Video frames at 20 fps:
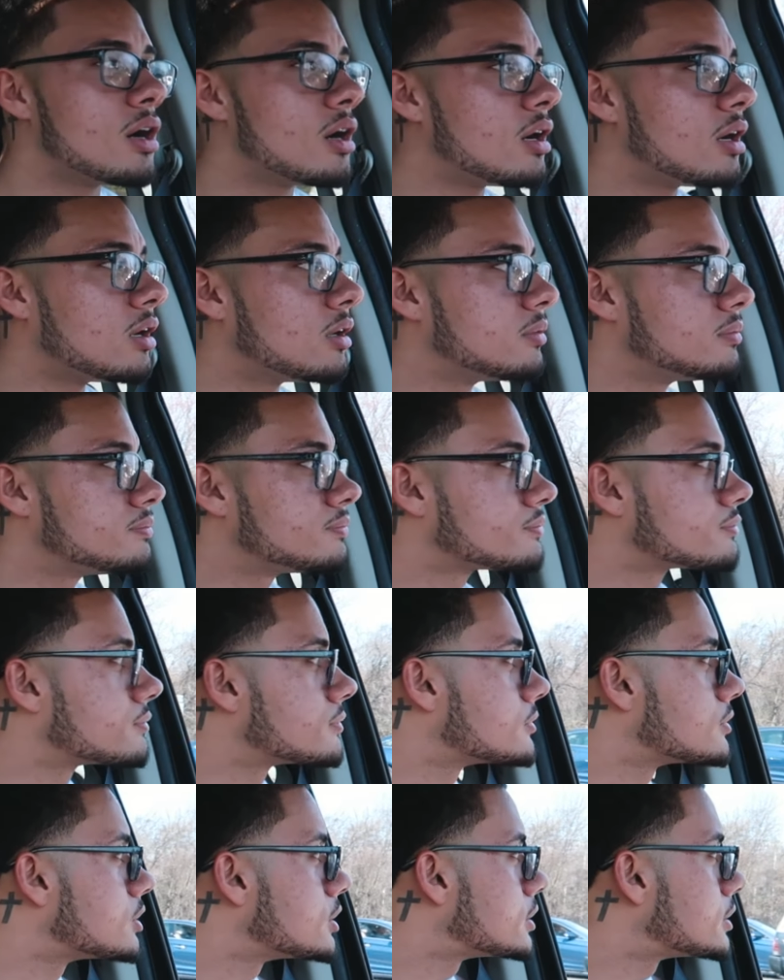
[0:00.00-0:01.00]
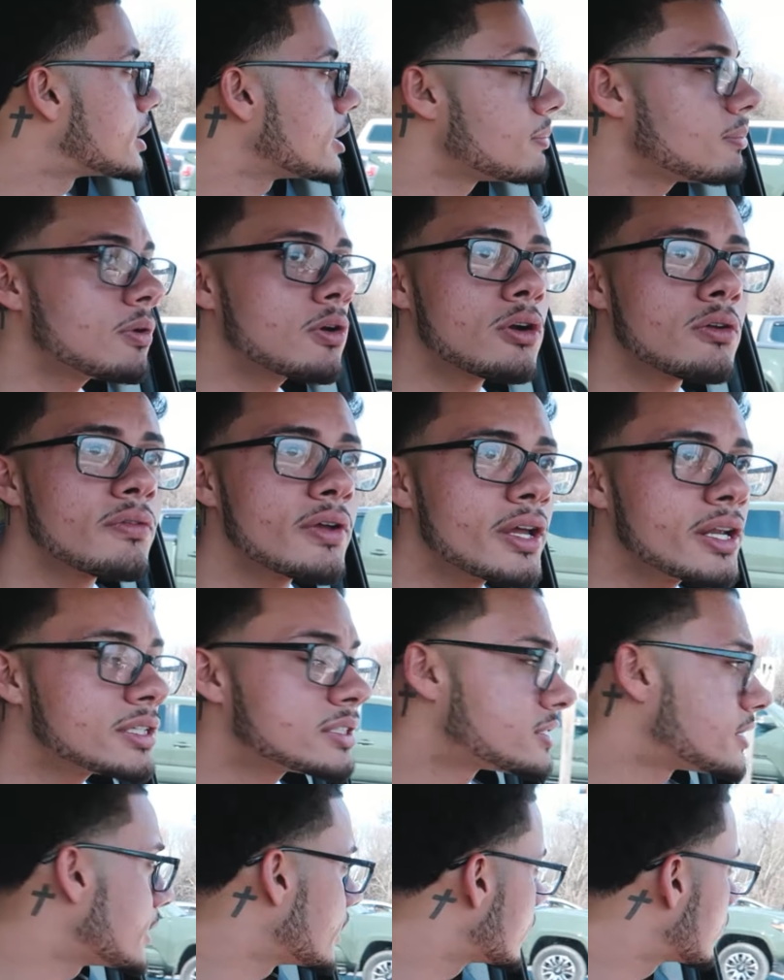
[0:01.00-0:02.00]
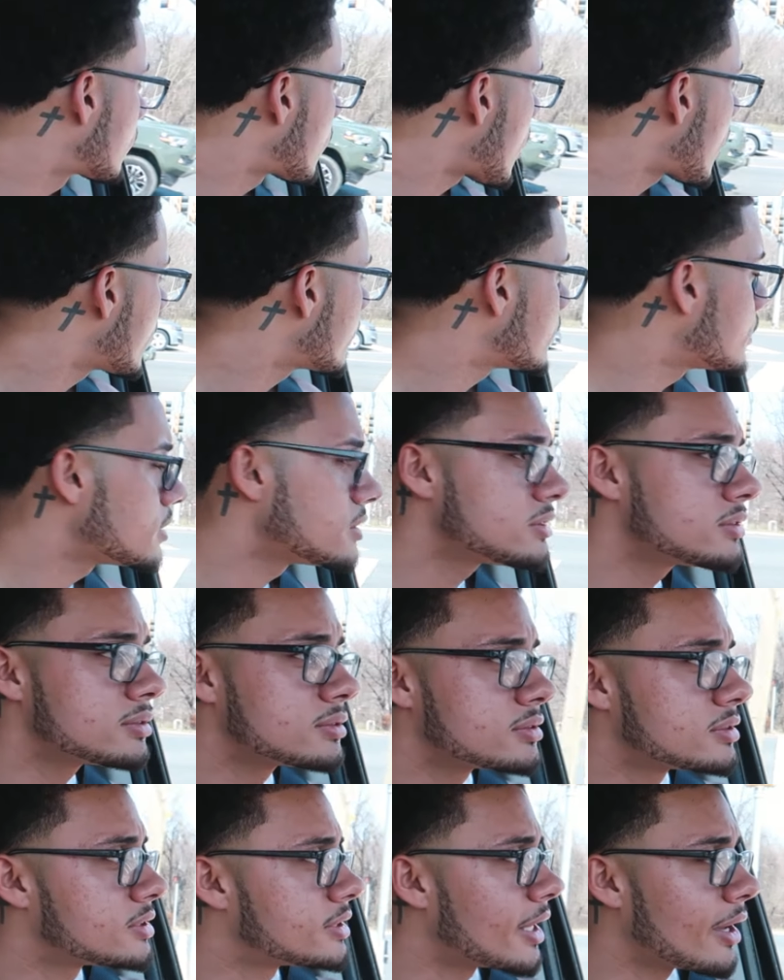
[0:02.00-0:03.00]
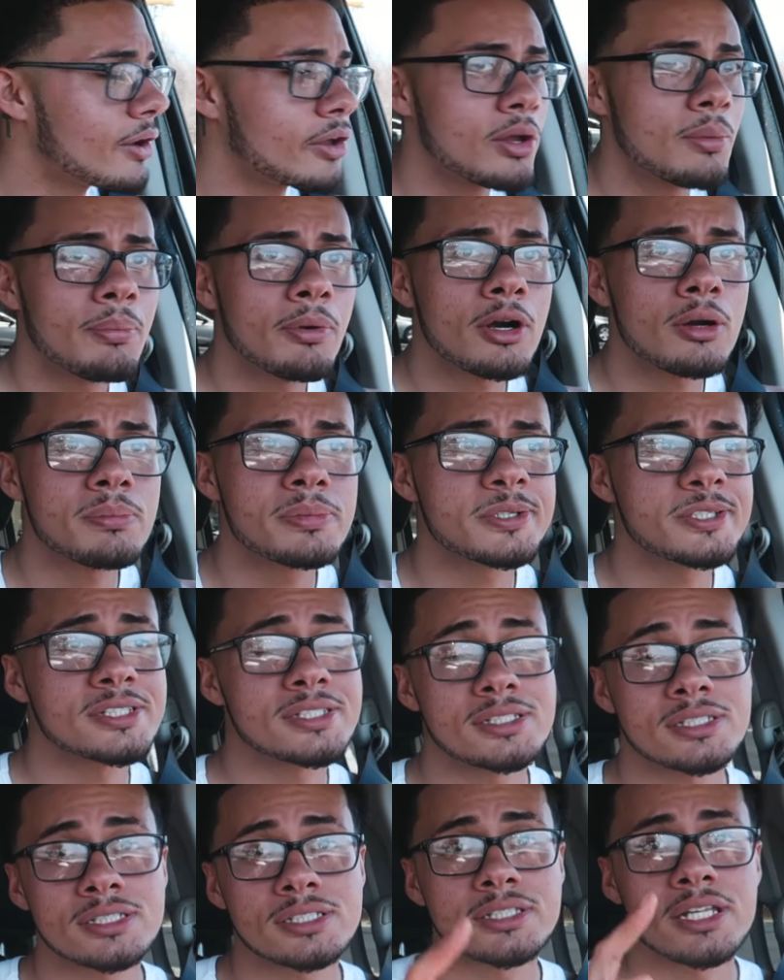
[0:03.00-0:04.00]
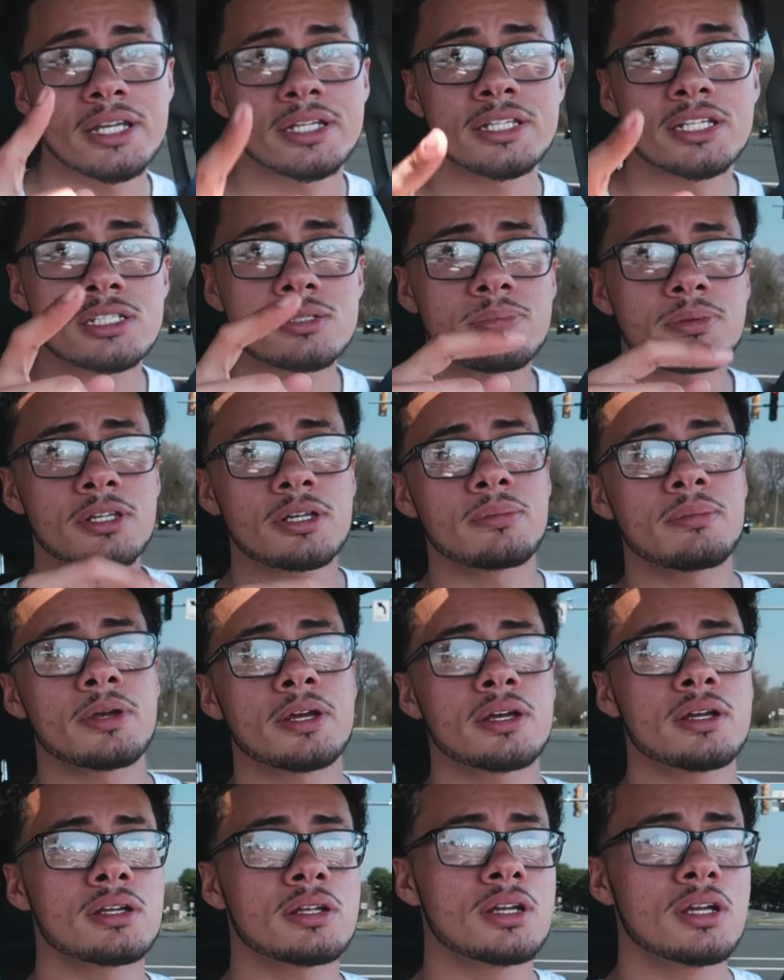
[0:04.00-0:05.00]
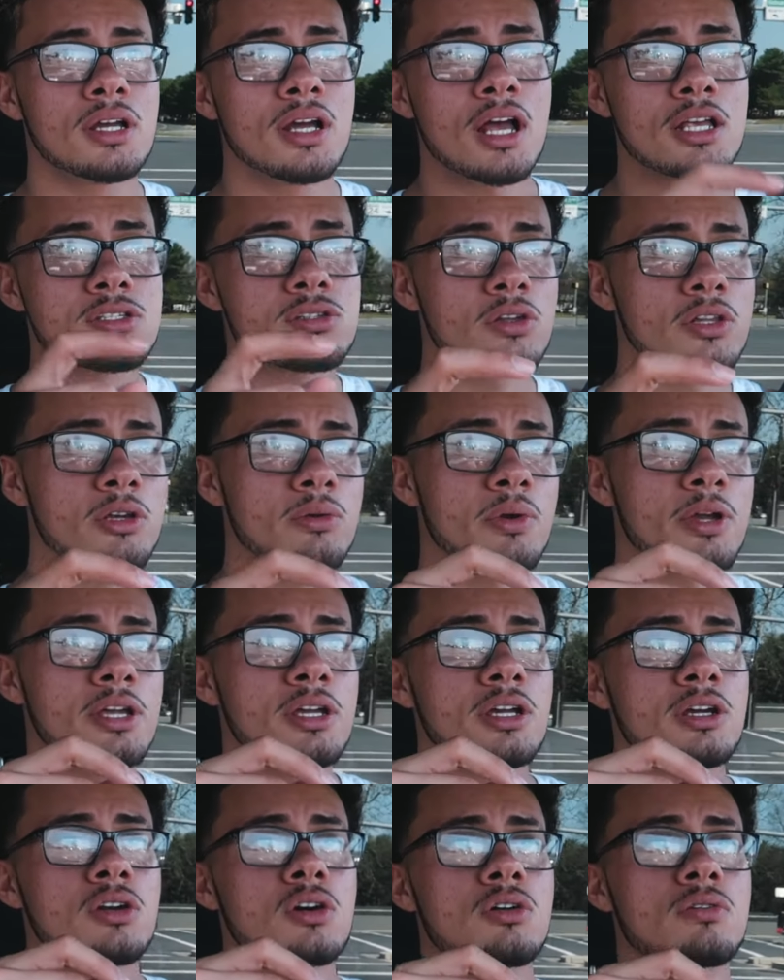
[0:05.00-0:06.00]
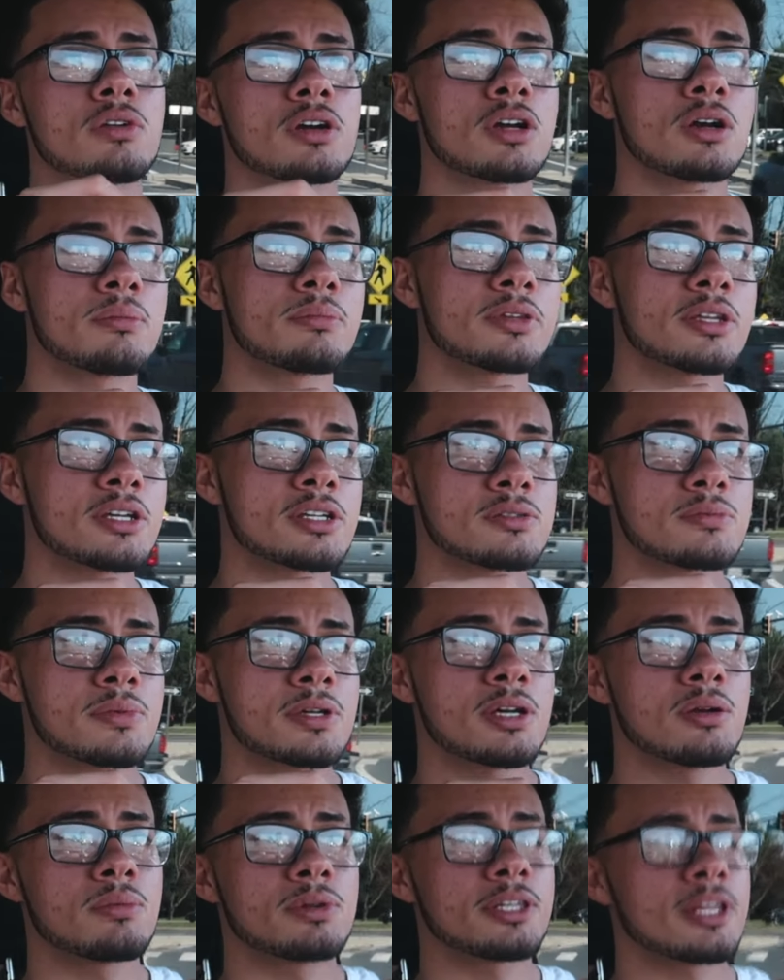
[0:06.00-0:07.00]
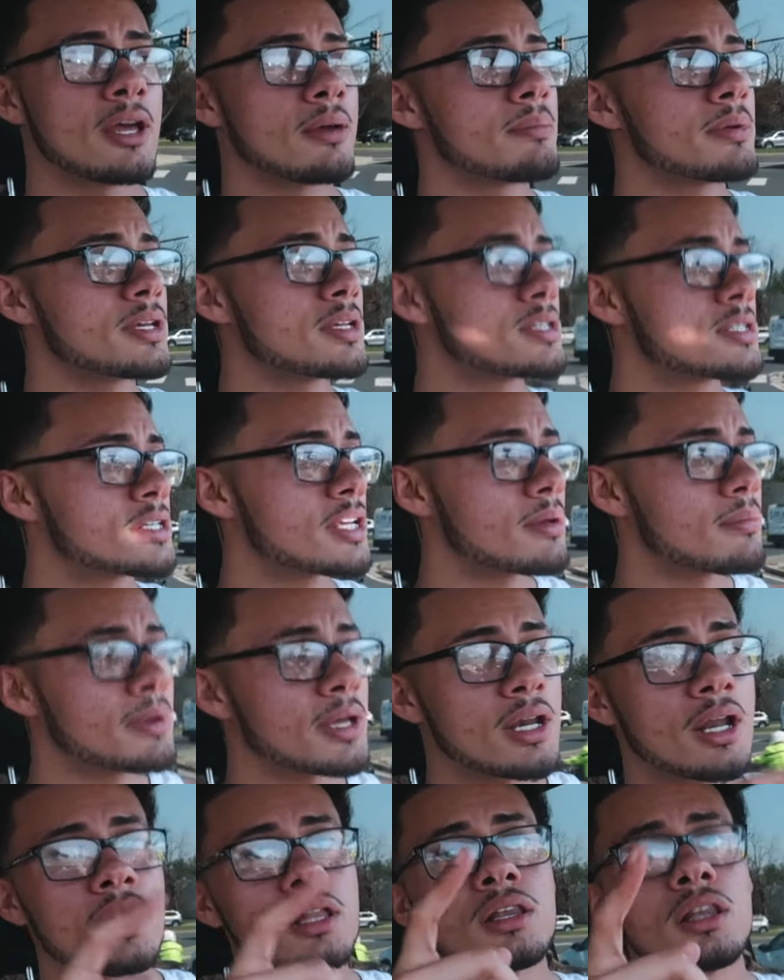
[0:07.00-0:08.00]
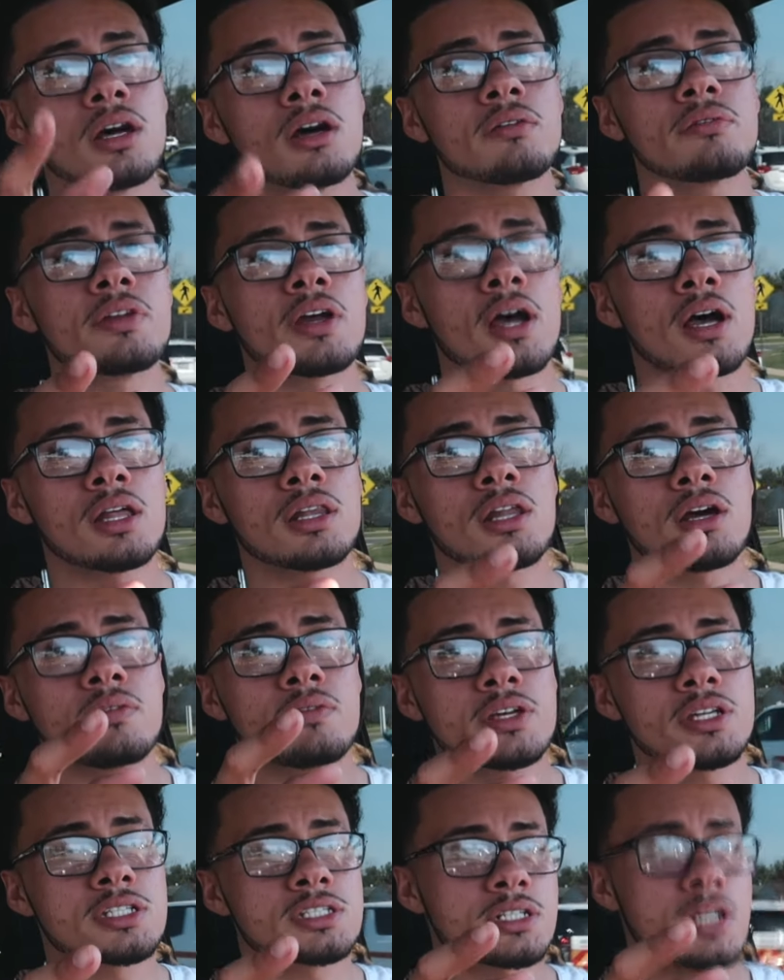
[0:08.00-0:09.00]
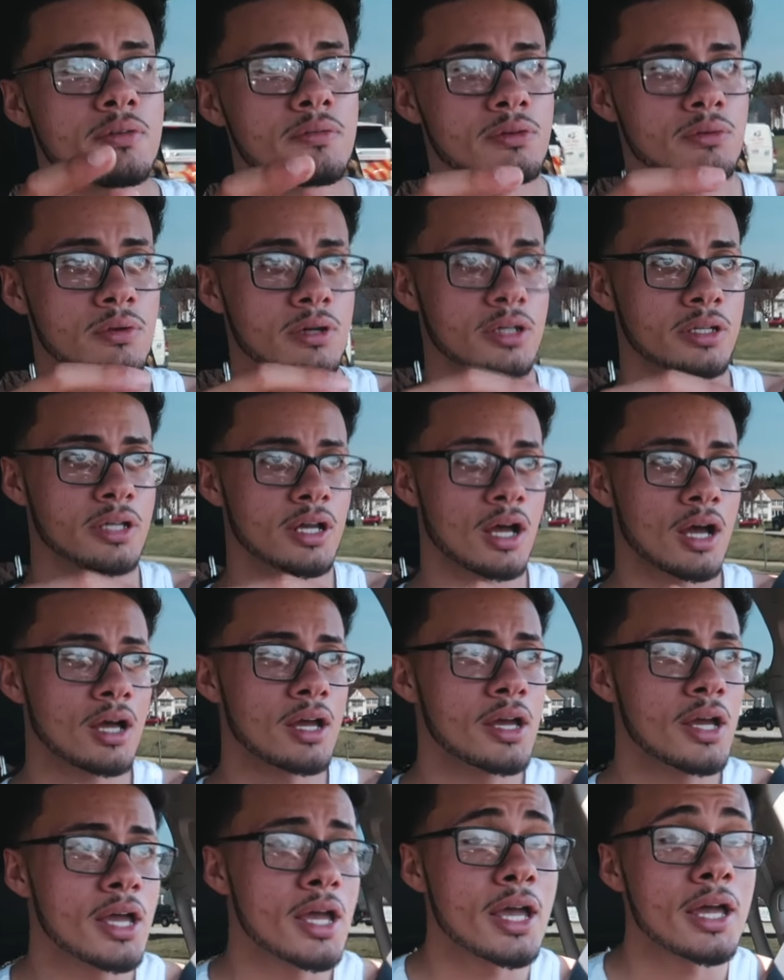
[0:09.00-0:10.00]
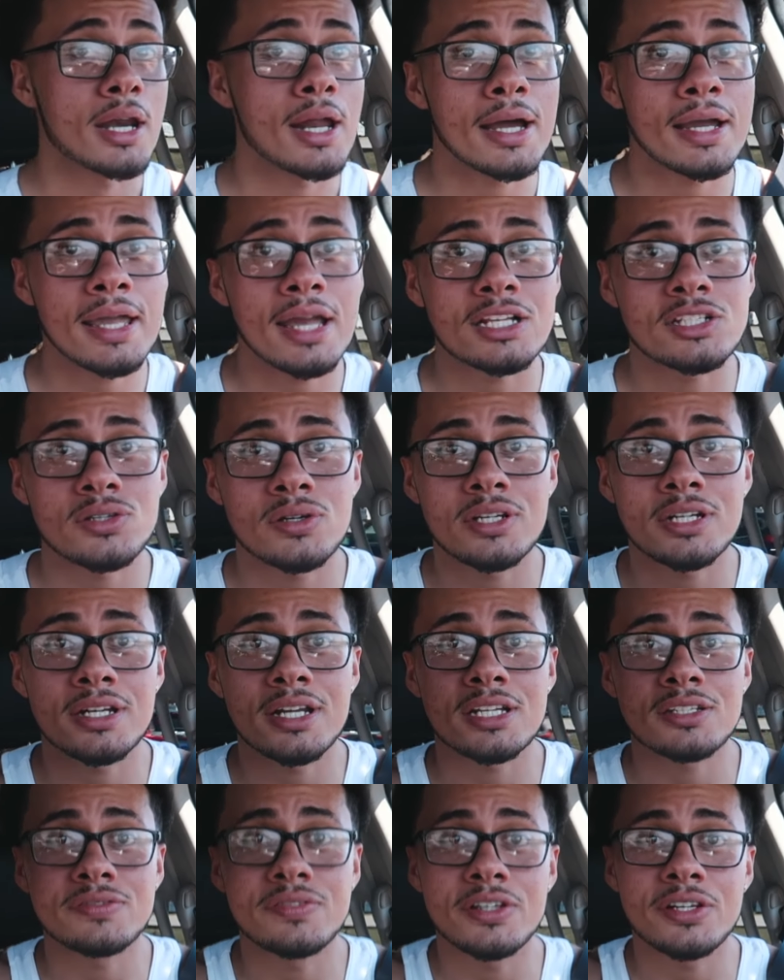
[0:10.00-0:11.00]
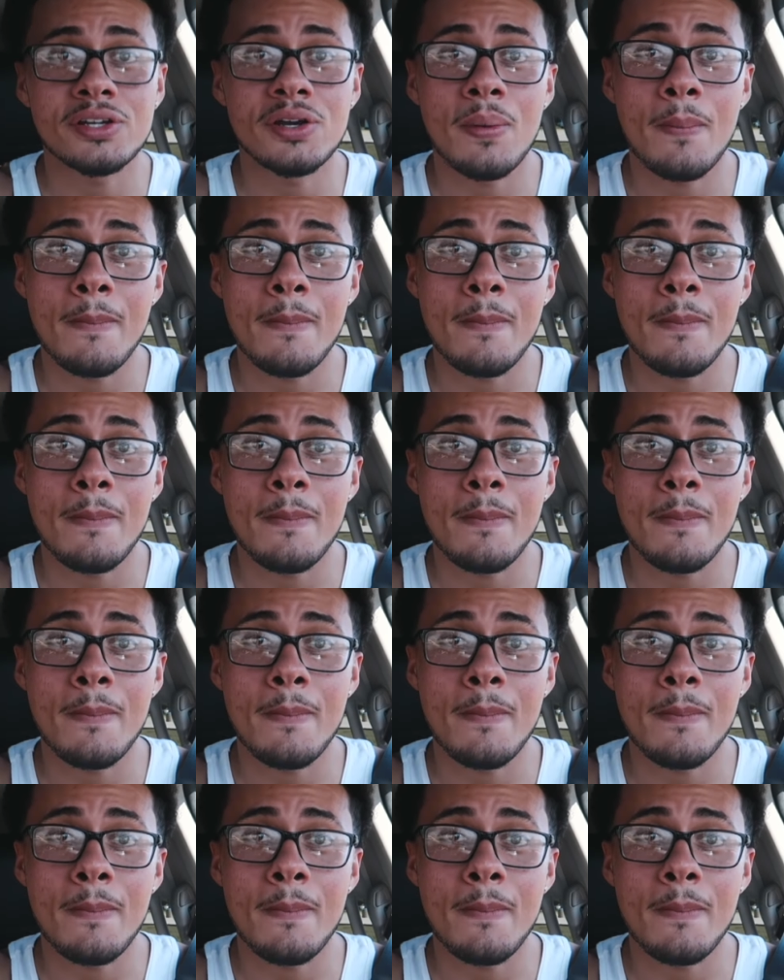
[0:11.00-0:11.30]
Um, stay motivated, stay grinding, stay on your purpose, and stay disciplined, man. That's the only way you're gonna overcome things, man. With that being said, man, I love y'all. I love each and every one of y'all, and I'll catch you on the next video,